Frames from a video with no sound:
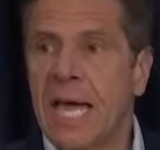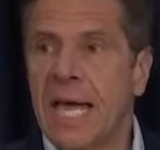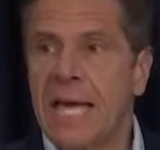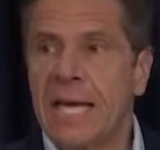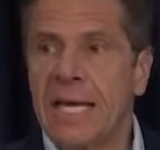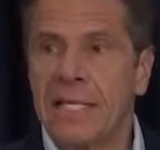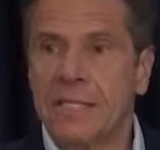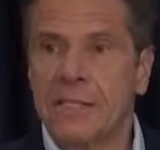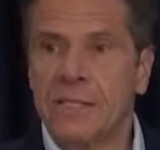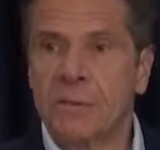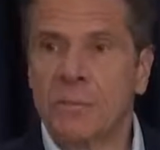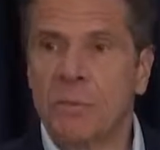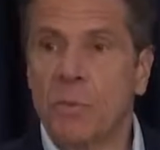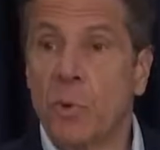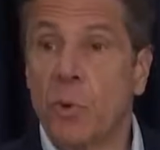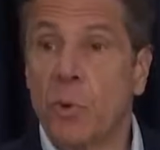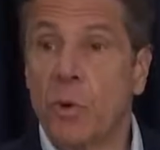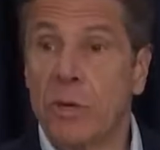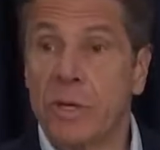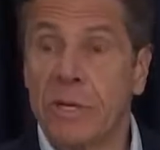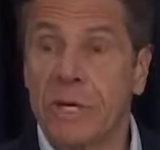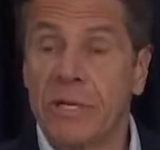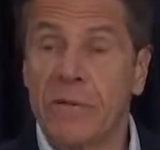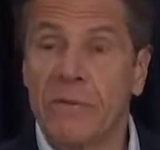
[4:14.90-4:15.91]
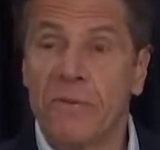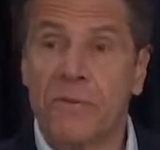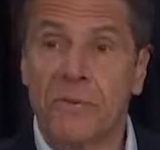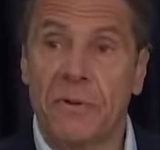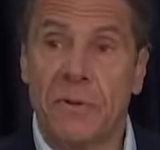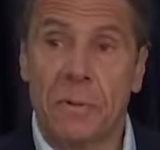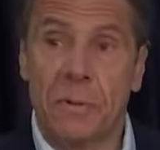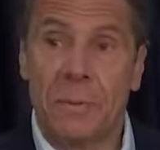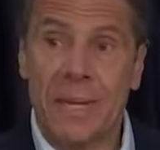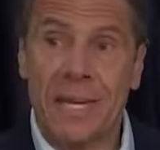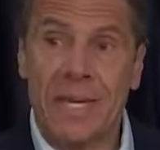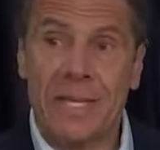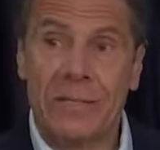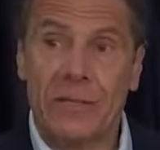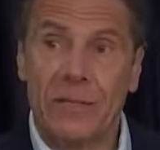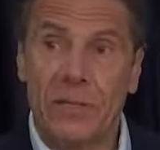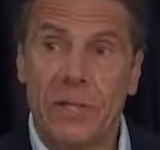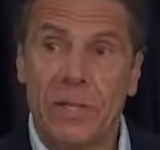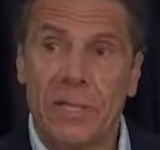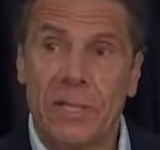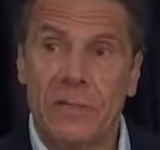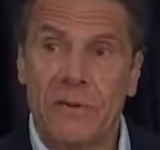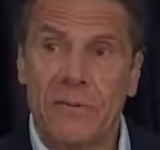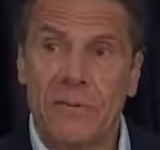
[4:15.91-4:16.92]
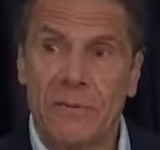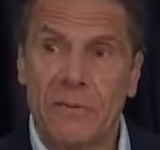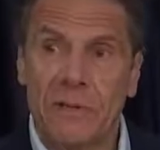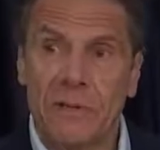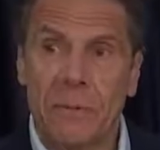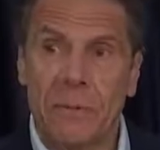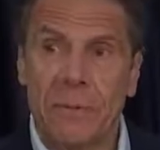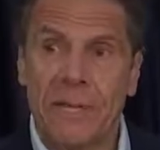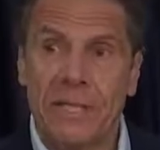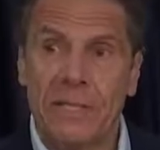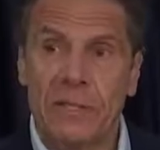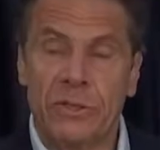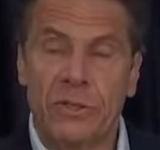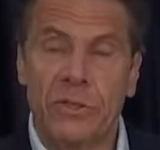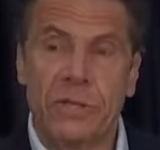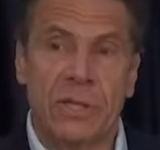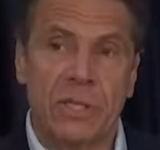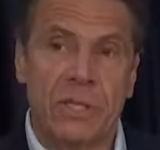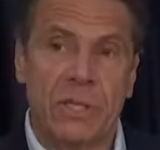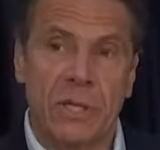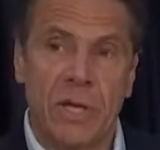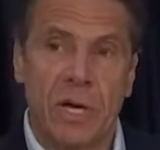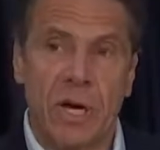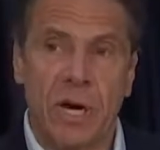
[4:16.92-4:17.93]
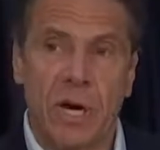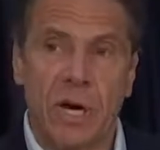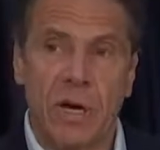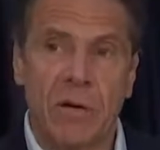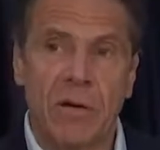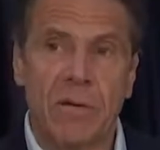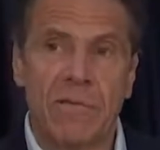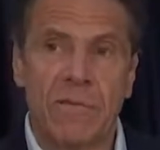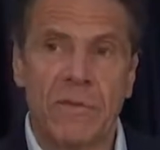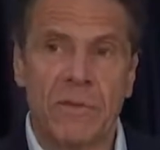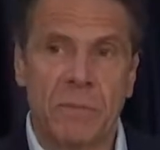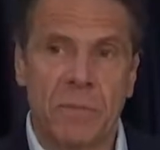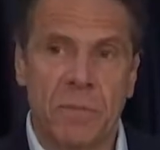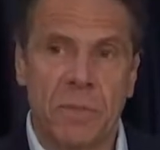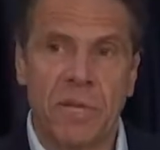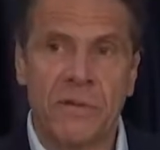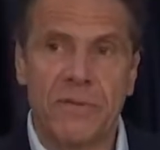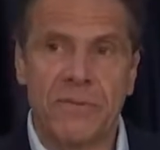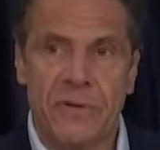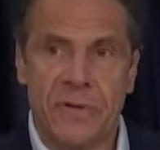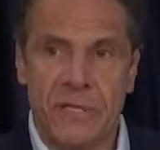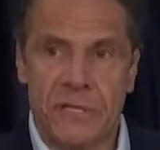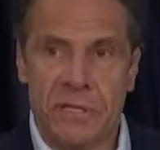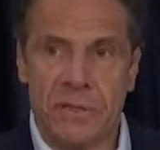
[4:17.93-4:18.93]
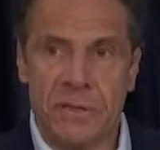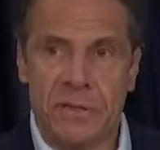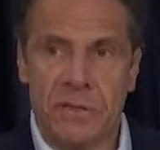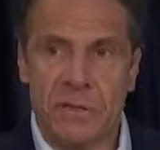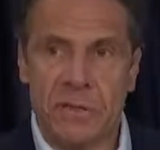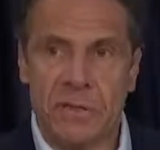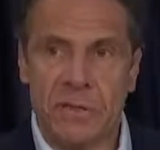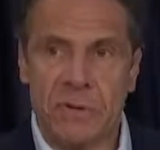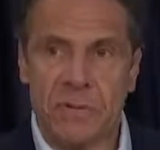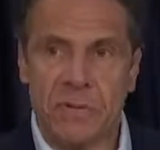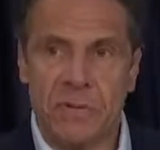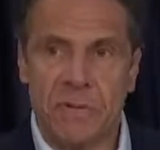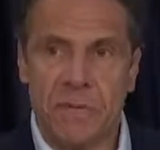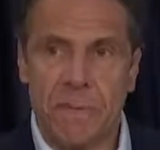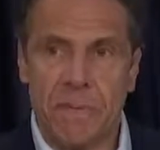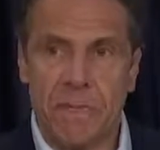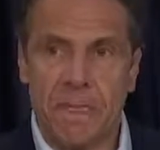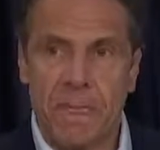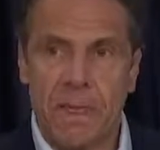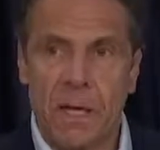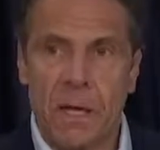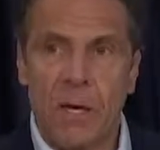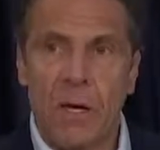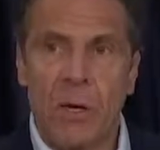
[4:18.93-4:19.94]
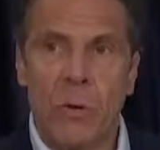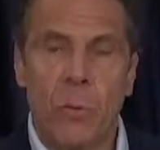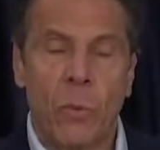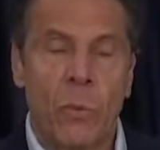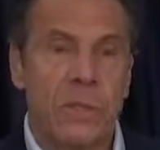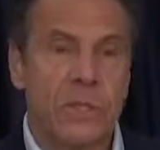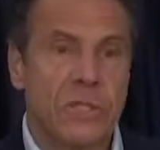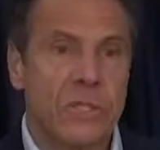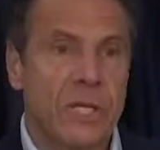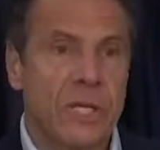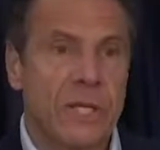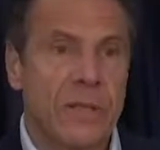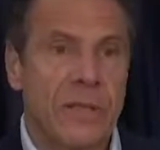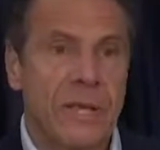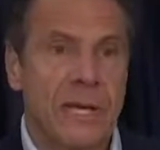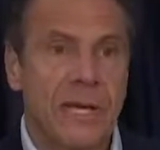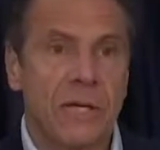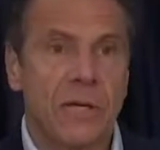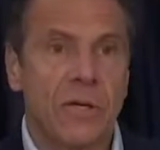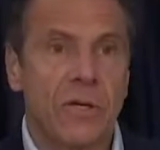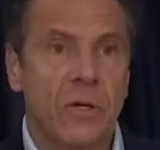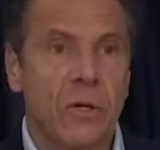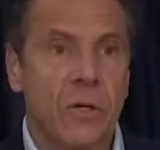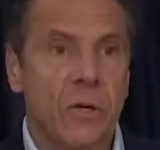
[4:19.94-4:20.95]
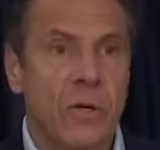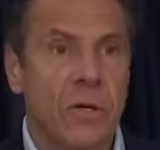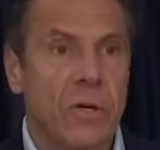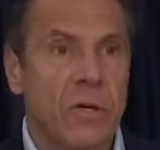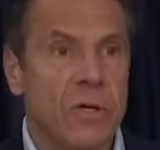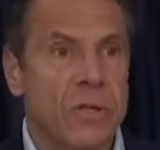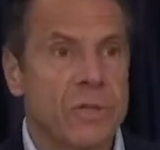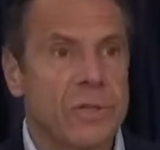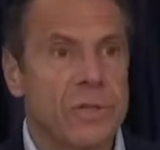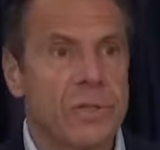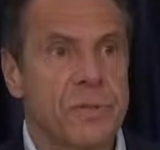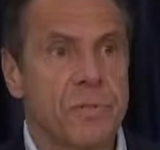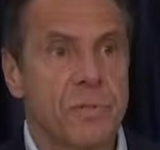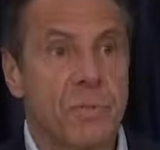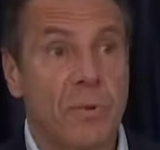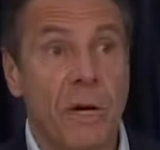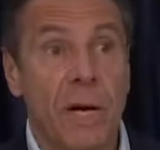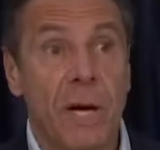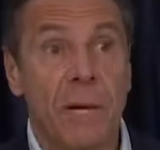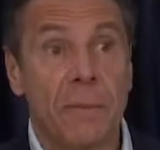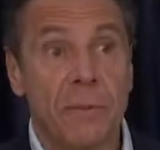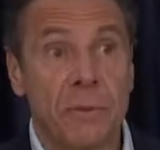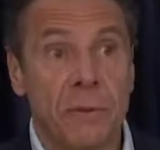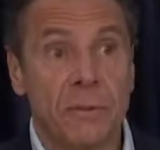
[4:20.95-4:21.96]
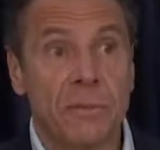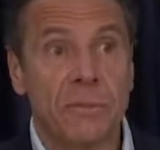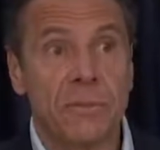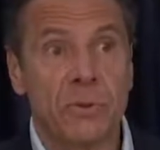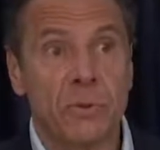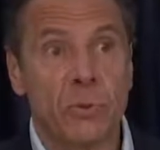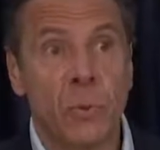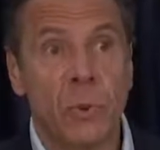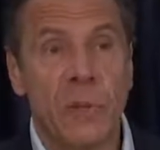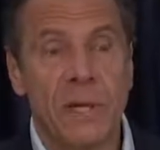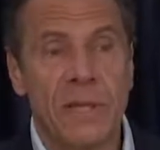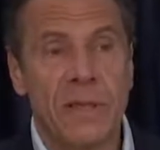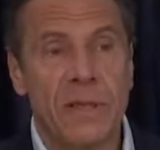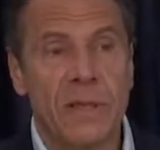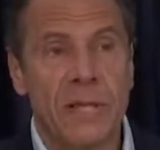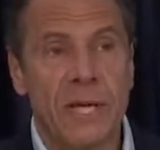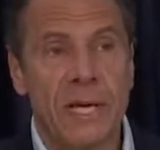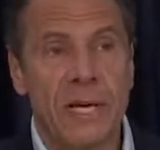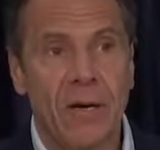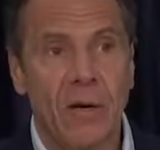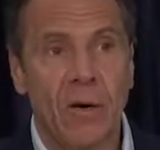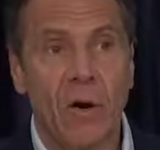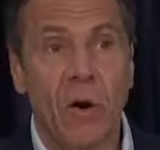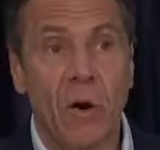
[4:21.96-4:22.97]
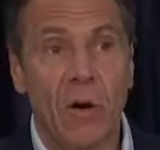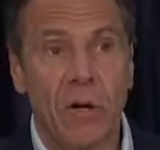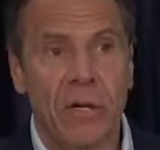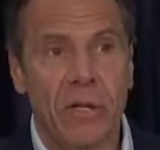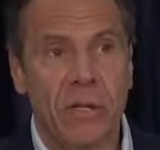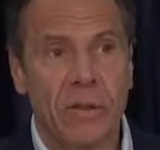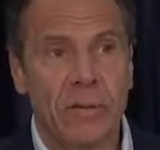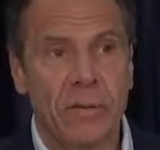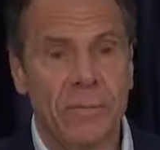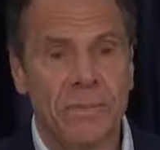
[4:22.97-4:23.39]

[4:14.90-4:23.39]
It's more an inflammation of the blood vessels, which can then cause problems with their heart.